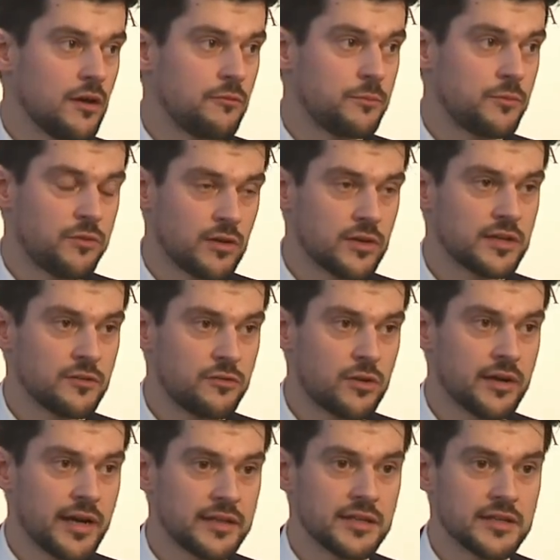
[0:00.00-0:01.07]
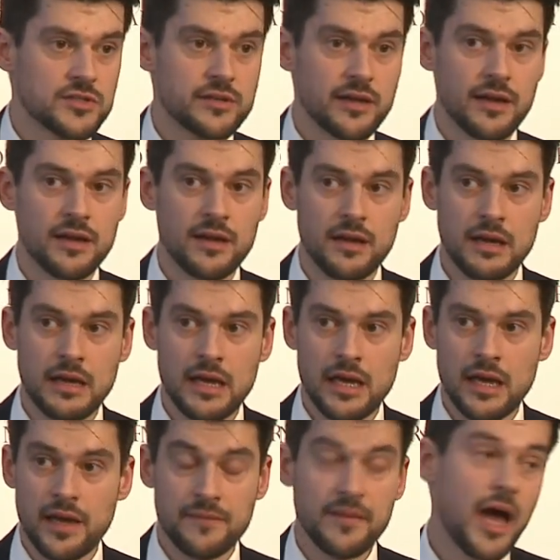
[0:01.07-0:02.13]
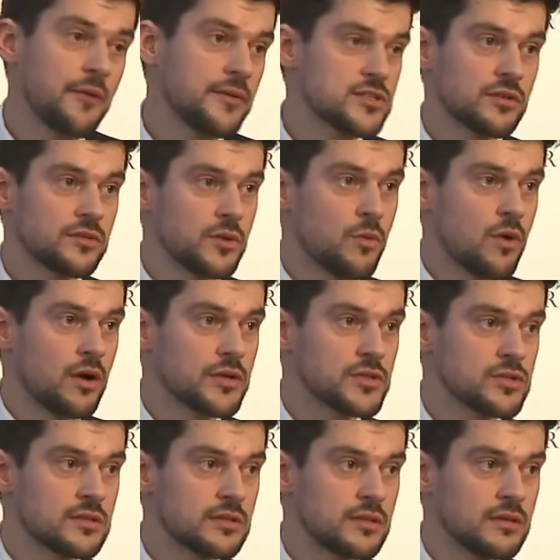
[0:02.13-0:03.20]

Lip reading: foreigners there. And now it's only wars.